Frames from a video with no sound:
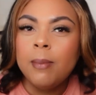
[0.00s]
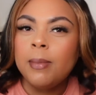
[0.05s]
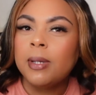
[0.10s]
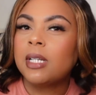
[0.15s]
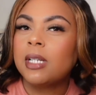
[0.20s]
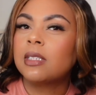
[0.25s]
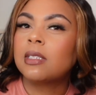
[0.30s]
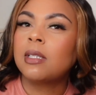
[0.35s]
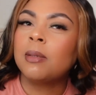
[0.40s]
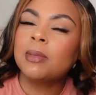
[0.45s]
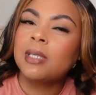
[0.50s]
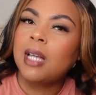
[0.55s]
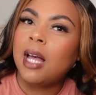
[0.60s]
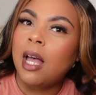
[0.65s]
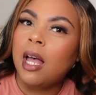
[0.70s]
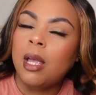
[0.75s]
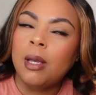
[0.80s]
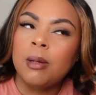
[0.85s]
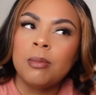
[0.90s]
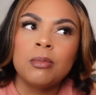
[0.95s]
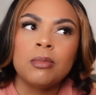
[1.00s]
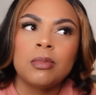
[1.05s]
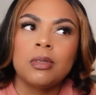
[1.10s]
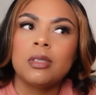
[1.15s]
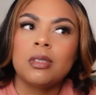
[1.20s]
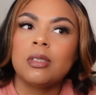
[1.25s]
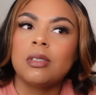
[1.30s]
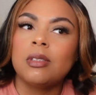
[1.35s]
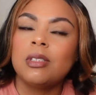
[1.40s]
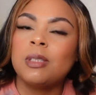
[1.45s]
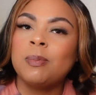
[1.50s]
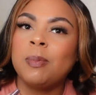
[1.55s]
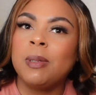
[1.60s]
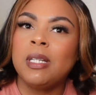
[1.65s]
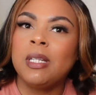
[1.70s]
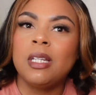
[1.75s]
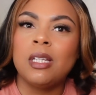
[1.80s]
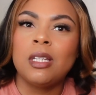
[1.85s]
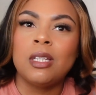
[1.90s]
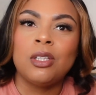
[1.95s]
Because sometimes
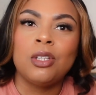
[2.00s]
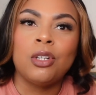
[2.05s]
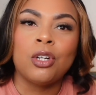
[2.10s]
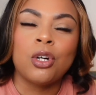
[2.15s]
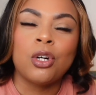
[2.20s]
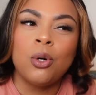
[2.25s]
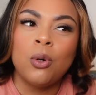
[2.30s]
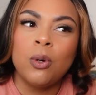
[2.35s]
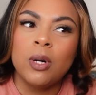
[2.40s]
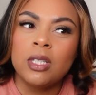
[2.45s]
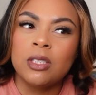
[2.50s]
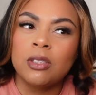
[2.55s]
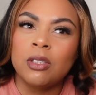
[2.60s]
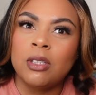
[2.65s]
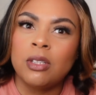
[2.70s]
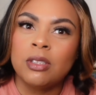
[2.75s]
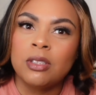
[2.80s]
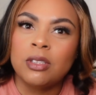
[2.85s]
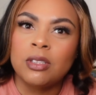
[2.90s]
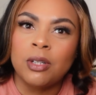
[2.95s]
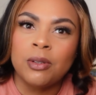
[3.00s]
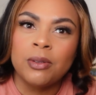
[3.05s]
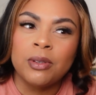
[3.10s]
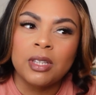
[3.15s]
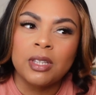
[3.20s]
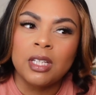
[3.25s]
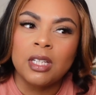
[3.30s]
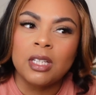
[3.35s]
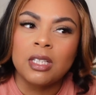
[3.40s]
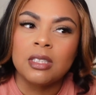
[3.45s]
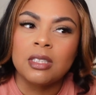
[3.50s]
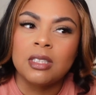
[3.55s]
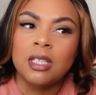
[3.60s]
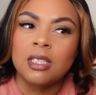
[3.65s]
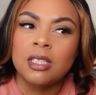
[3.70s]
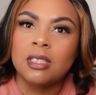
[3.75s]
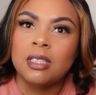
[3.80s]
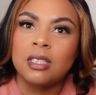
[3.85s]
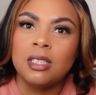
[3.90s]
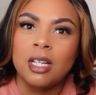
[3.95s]
spending your coins on certain things
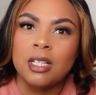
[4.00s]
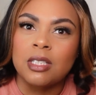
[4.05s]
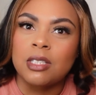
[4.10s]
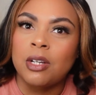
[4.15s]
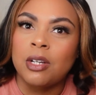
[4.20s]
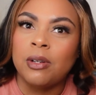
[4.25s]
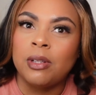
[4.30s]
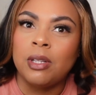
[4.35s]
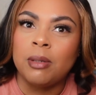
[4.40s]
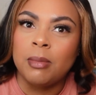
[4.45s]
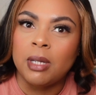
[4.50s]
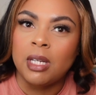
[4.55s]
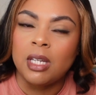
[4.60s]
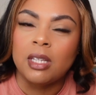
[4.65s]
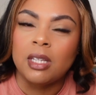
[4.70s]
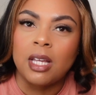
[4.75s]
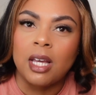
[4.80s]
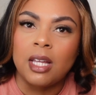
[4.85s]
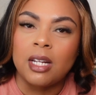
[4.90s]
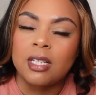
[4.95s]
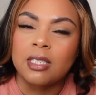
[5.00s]
doesn't necessarily mean that